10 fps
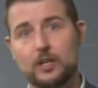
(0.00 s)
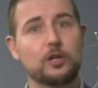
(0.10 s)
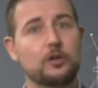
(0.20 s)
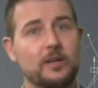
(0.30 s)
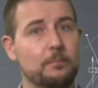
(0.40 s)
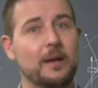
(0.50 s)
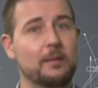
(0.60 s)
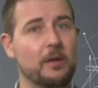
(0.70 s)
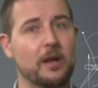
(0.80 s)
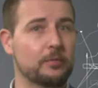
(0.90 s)
including
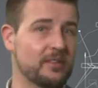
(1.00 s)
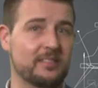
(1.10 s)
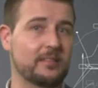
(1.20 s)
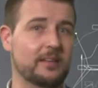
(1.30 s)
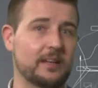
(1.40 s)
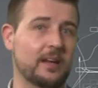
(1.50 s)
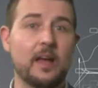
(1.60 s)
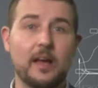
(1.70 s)
being able to see